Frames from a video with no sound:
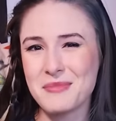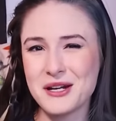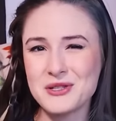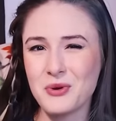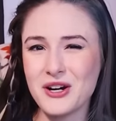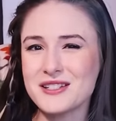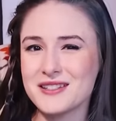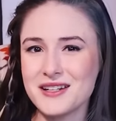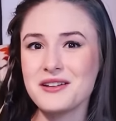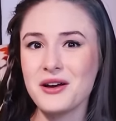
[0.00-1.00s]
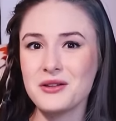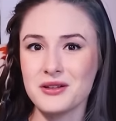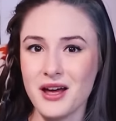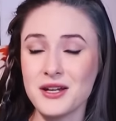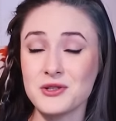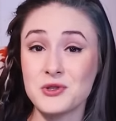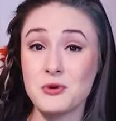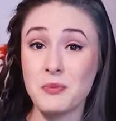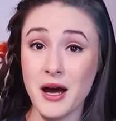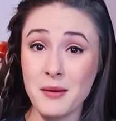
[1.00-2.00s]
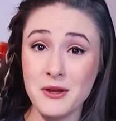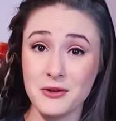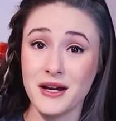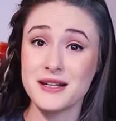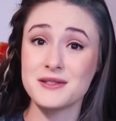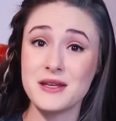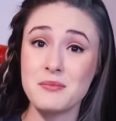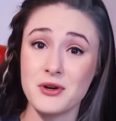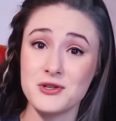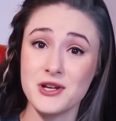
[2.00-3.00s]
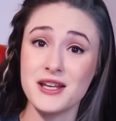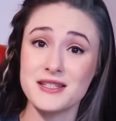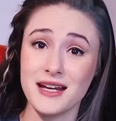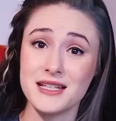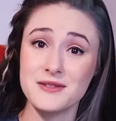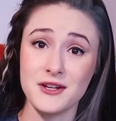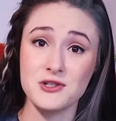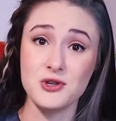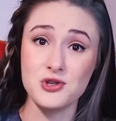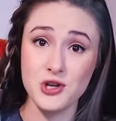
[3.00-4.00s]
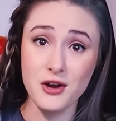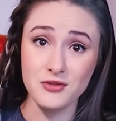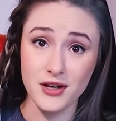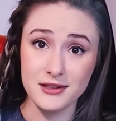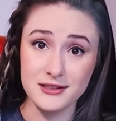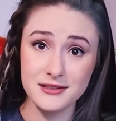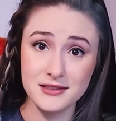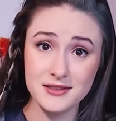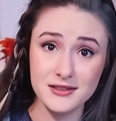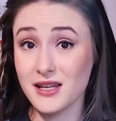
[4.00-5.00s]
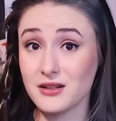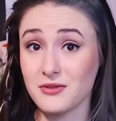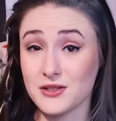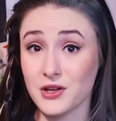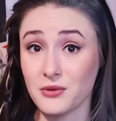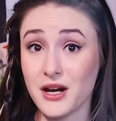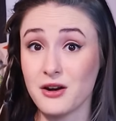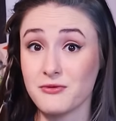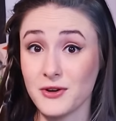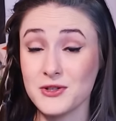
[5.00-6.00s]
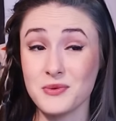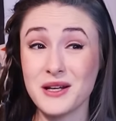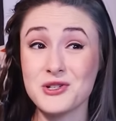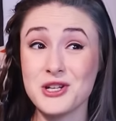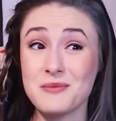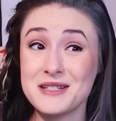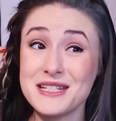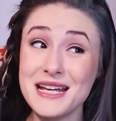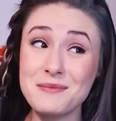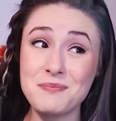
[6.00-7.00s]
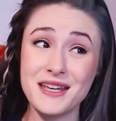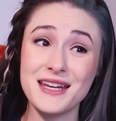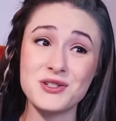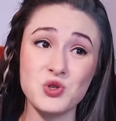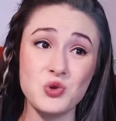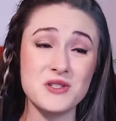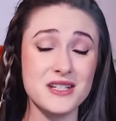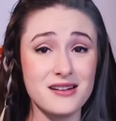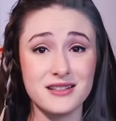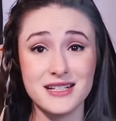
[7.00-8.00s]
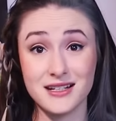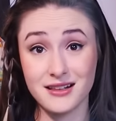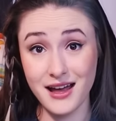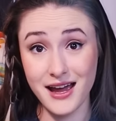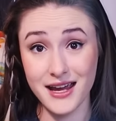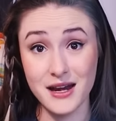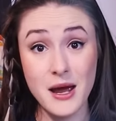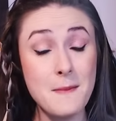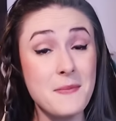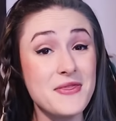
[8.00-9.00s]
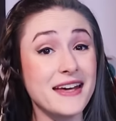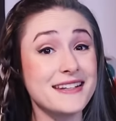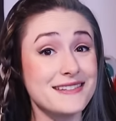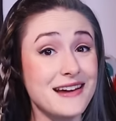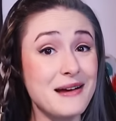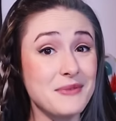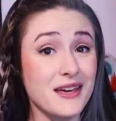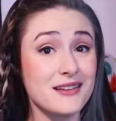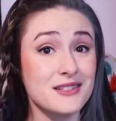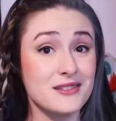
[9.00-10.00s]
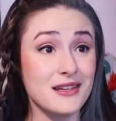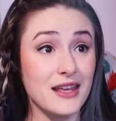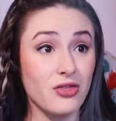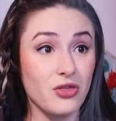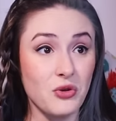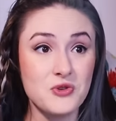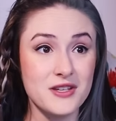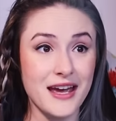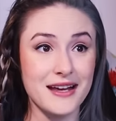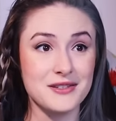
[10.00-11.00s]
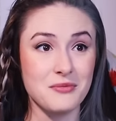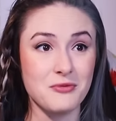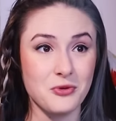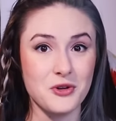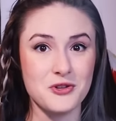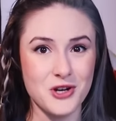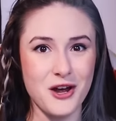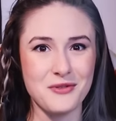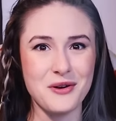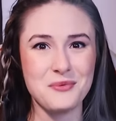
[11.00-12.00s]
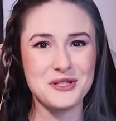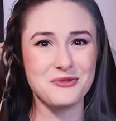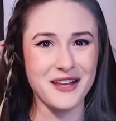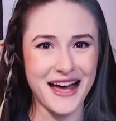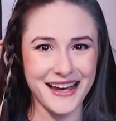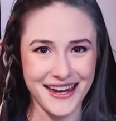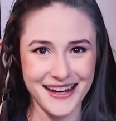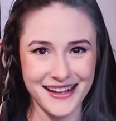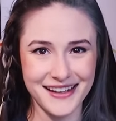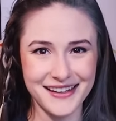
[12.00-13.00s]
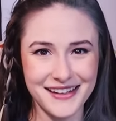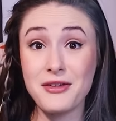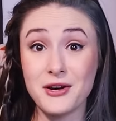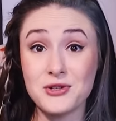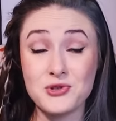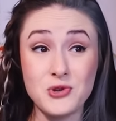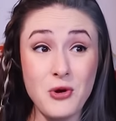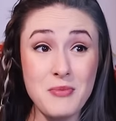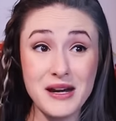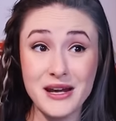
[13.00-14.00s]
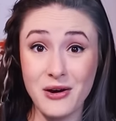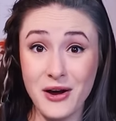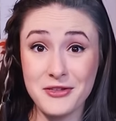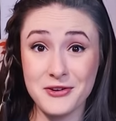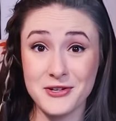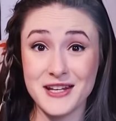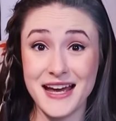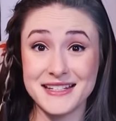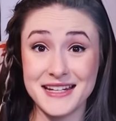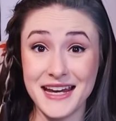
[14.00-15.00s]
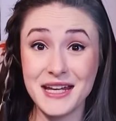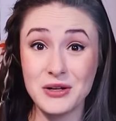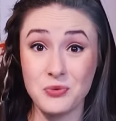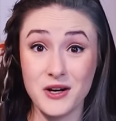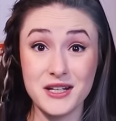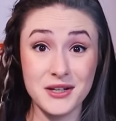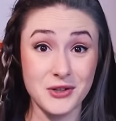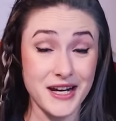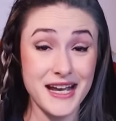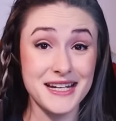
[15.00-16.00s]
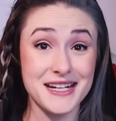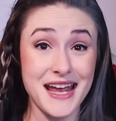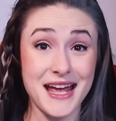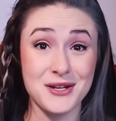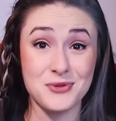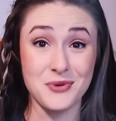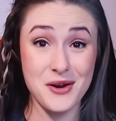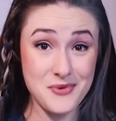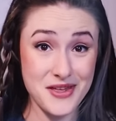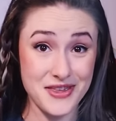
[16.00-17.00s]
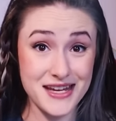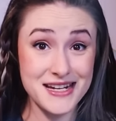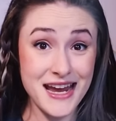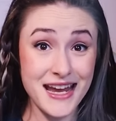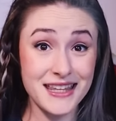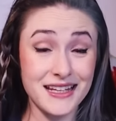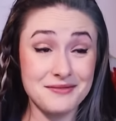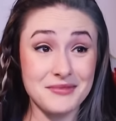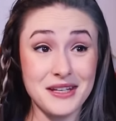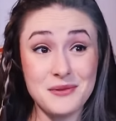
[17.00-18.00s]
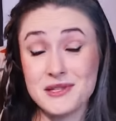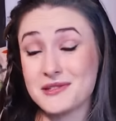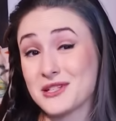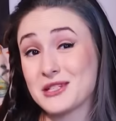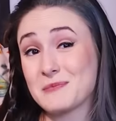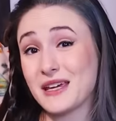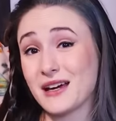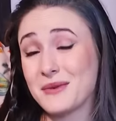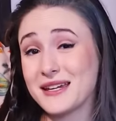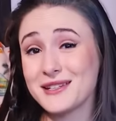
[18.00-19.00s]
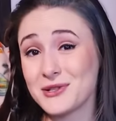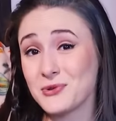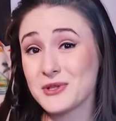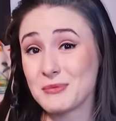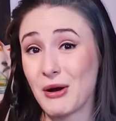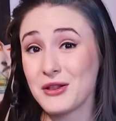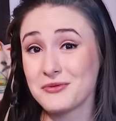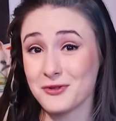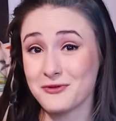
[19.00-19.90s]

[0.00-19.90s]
but his works did a lot to popularize the burgeoning science fiction genre. Towards the end of his career, Verne's readership did begin to steadily decline, but that is not because enthusiasm for the genre was flagging. Rather, so many authors had taken what he created and run with it that he was just becoming too small of a